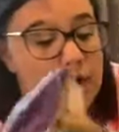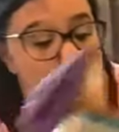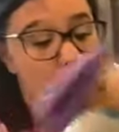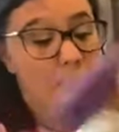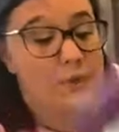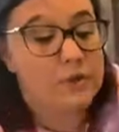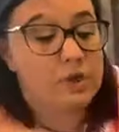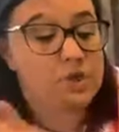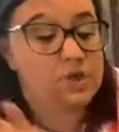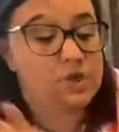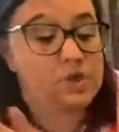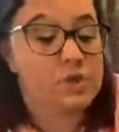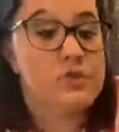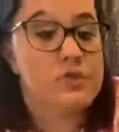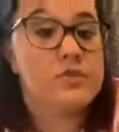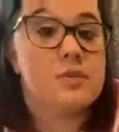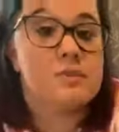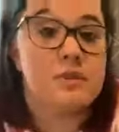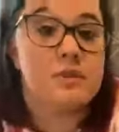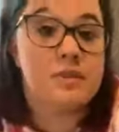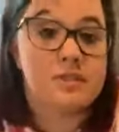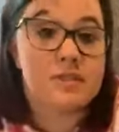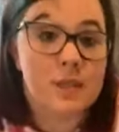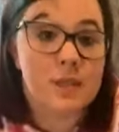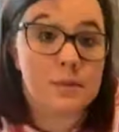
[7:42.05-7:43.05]
I'm going to show you some
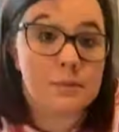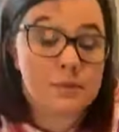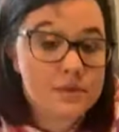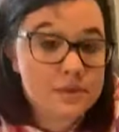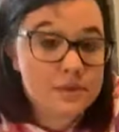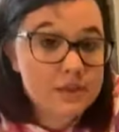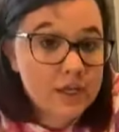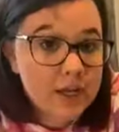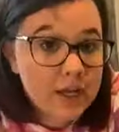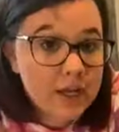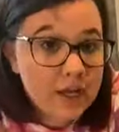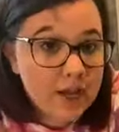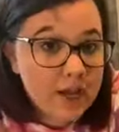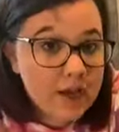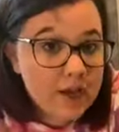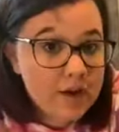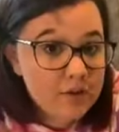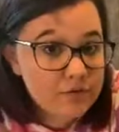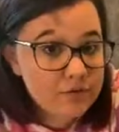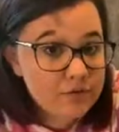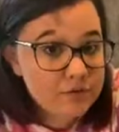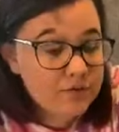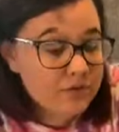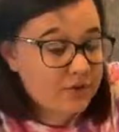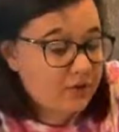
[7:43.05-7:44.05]
examples that I
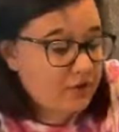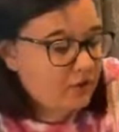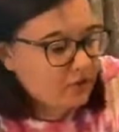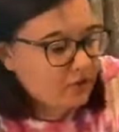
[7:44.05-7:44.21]
have.